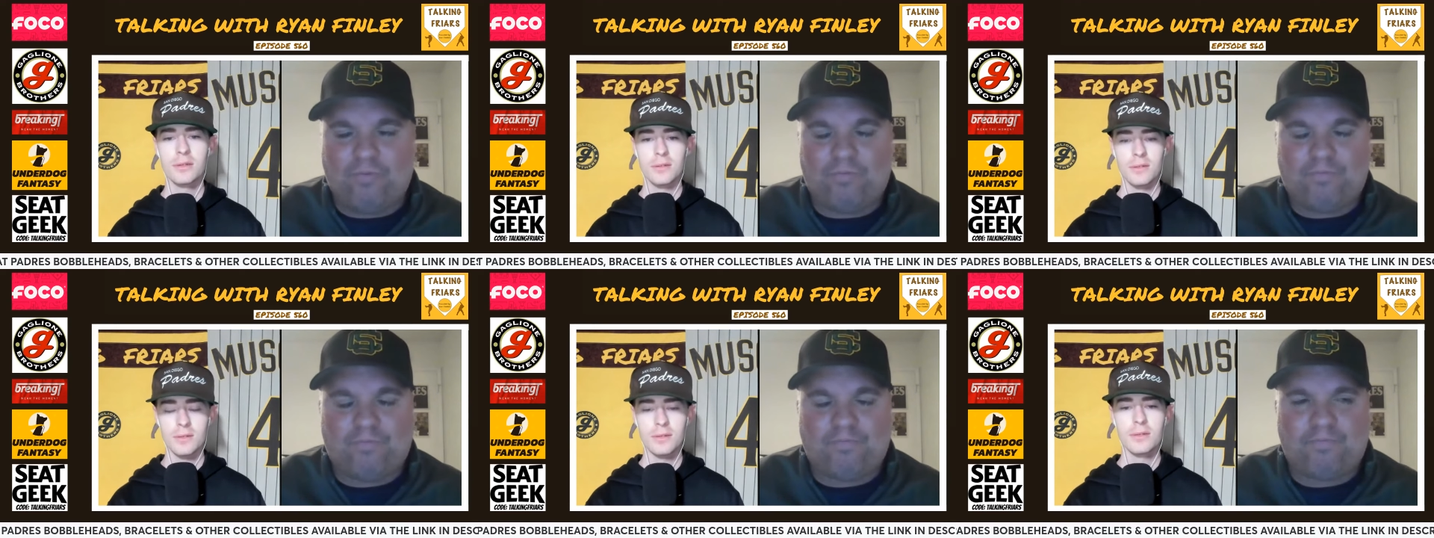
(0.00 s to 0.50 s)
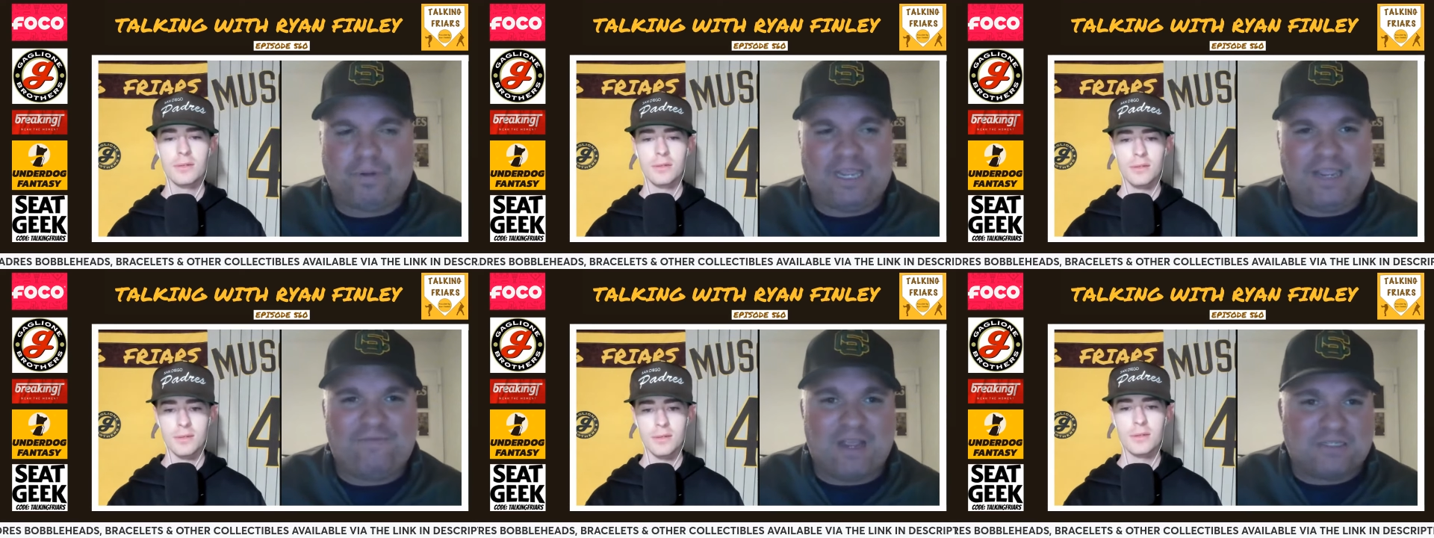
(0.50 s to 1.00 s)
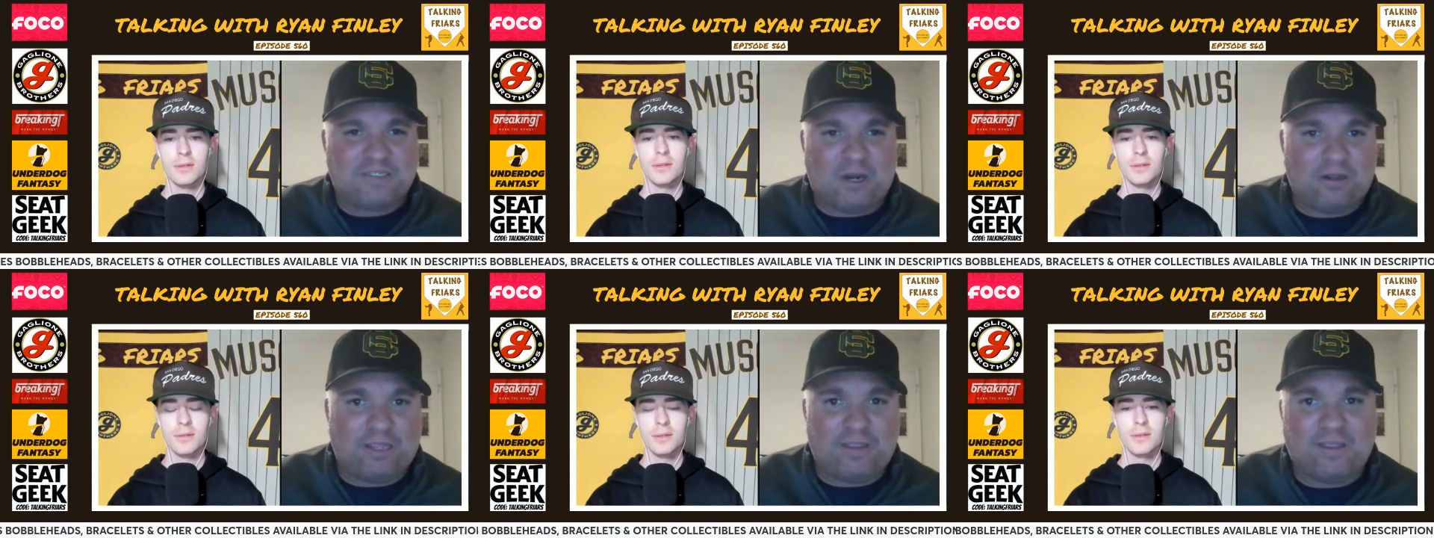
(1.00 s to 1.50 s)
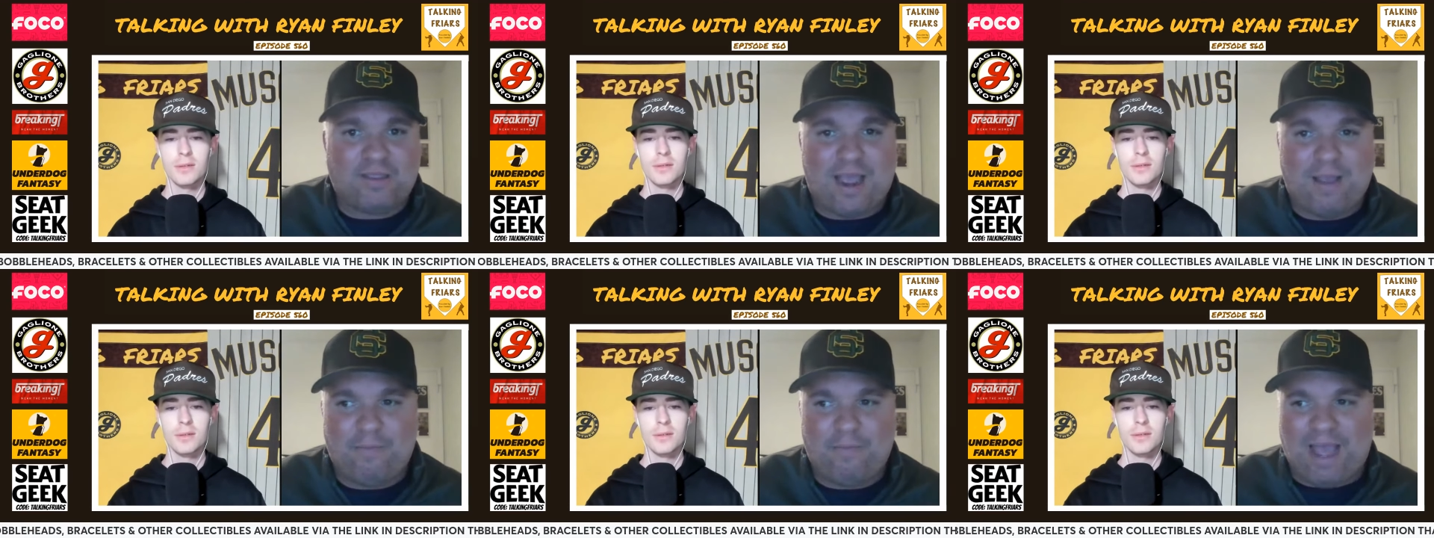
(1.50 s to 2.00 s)
Speaker 1: believe necessarily that the
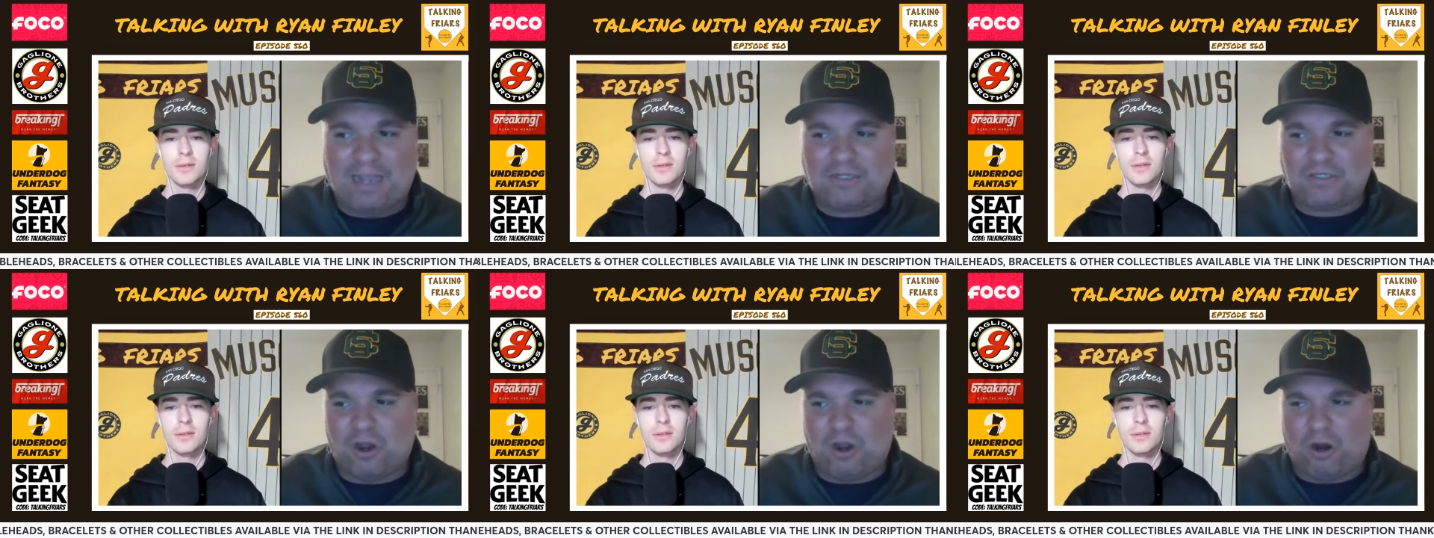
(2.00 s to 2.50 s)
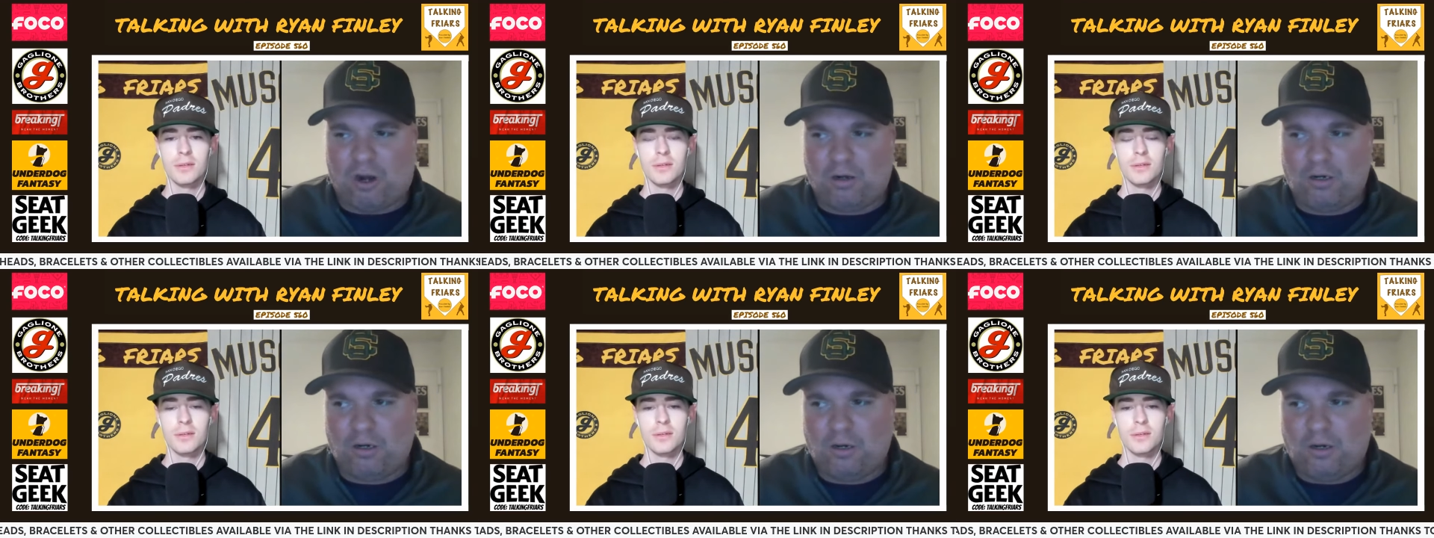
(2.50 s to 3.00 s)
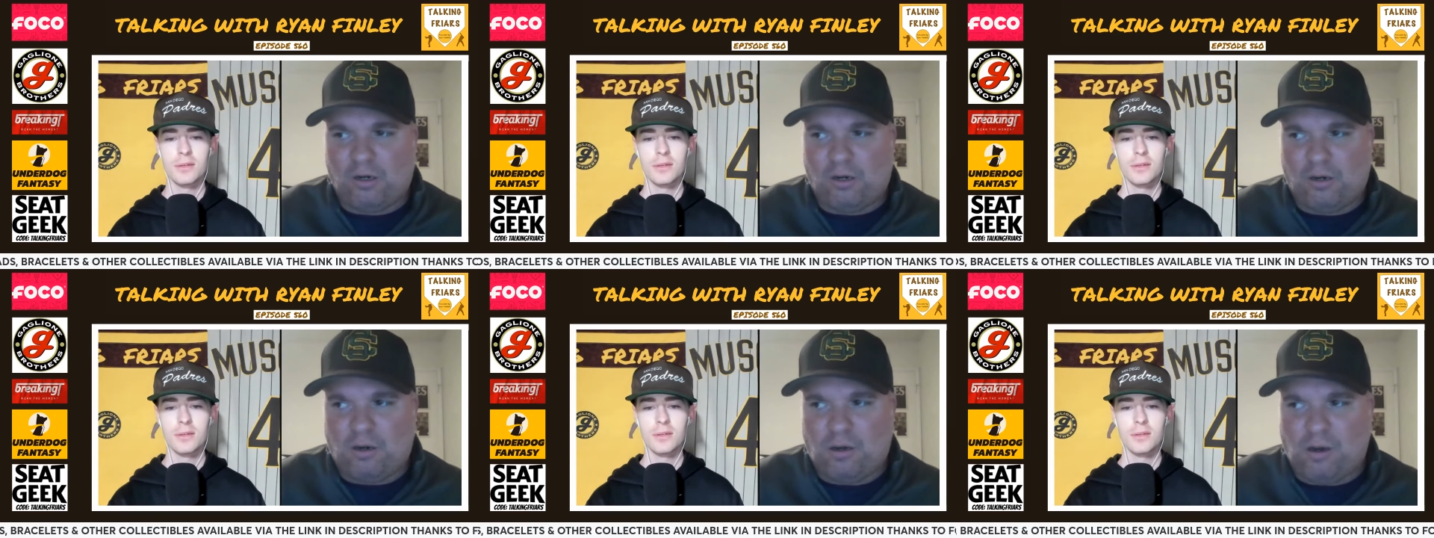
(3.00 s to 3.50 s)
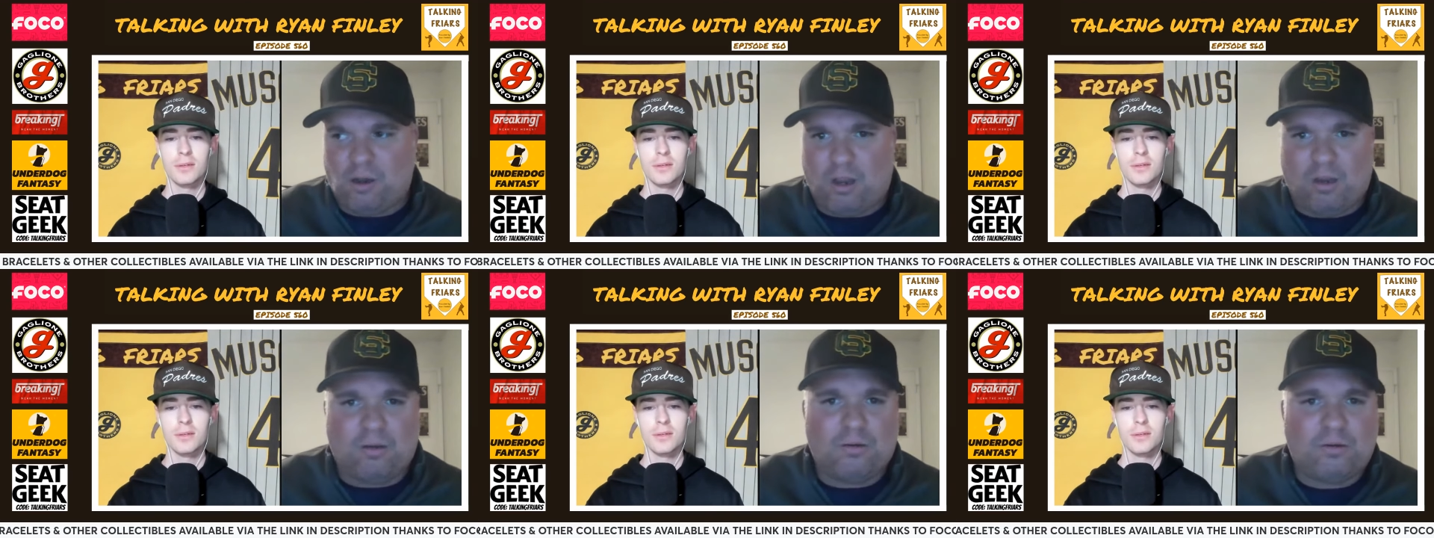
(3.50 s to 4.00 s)
Diamondbacks are uh,
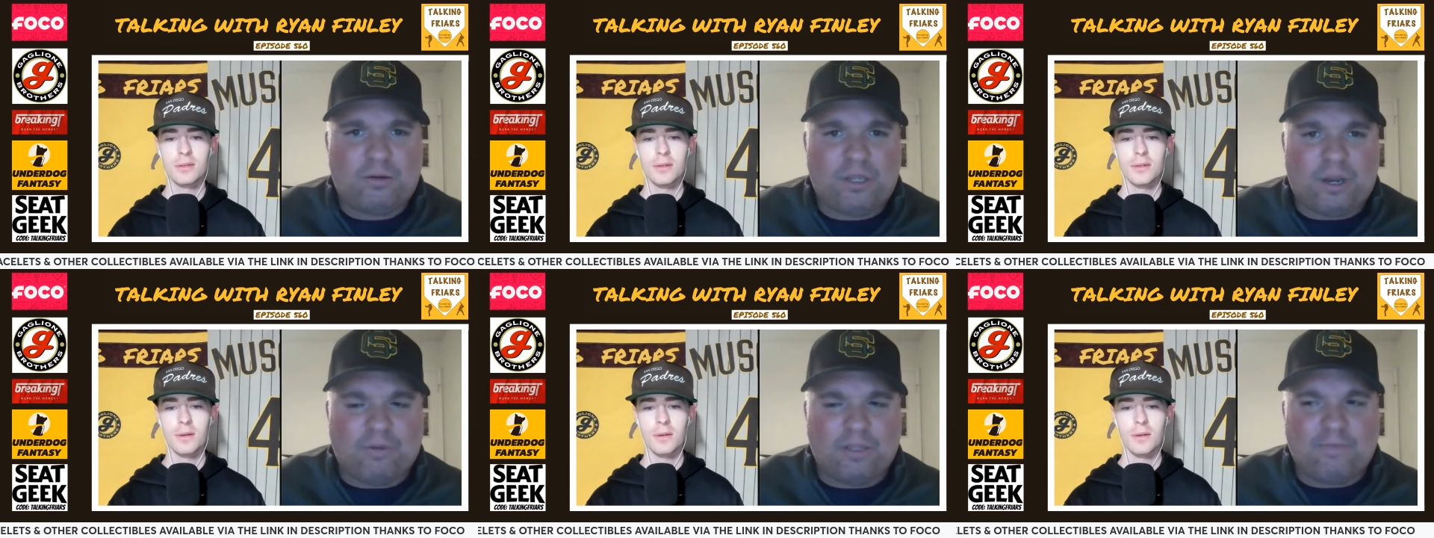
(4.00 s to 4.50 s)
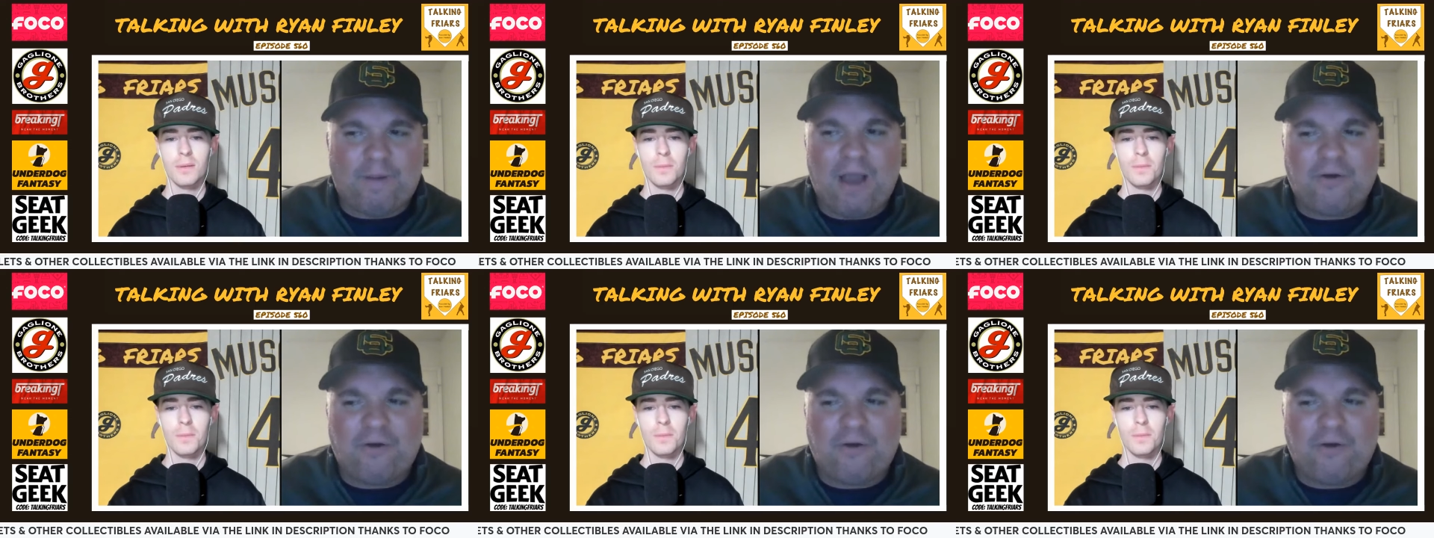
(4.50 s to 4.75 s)
you know, the Padres